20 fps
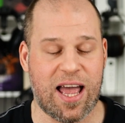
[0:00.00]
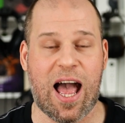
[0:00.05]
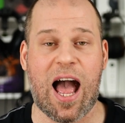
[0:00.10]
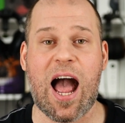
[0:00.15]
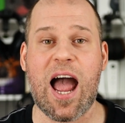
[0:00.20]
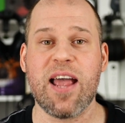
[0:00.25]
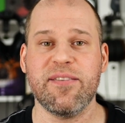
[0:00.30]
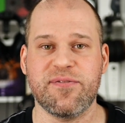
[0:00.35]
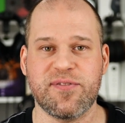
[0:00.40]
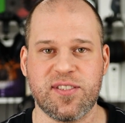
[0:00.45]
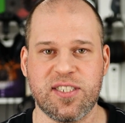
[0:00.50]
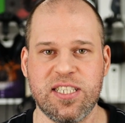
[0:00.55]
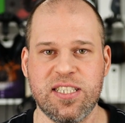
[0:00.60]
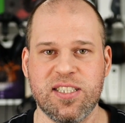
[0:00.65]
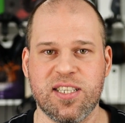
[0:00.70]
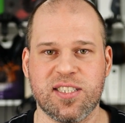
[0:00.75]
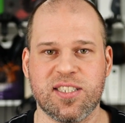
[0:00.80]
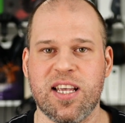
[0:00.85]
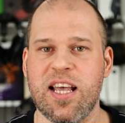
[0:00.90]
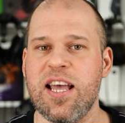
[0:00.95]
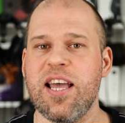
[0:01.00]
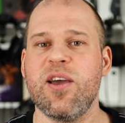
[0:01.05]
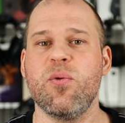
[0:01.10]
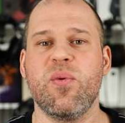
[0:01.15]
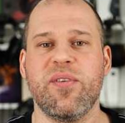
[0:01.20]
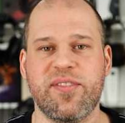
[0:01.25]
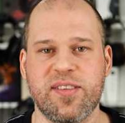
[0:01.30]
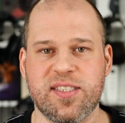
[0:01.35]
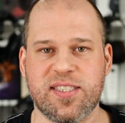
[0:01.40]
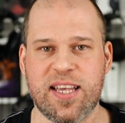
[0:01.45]
I've seen this
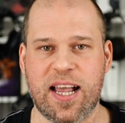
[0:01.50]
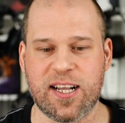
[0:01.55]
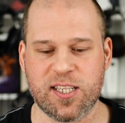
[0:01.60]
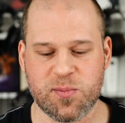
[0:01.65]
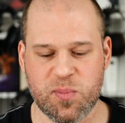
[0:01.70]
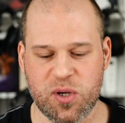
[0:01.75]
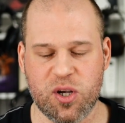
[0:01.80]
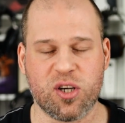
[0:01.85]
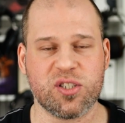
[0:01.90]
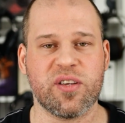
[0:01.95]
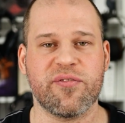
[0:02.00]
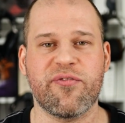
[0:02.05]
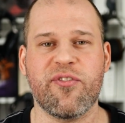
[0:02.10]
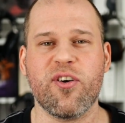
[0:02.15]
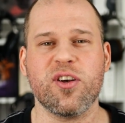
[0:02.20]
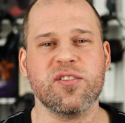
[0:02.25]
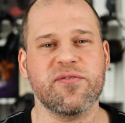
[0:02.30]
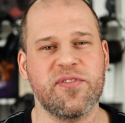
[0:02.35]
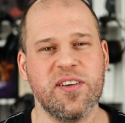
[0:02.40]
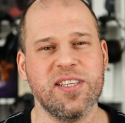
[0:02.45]
within seconds, because the first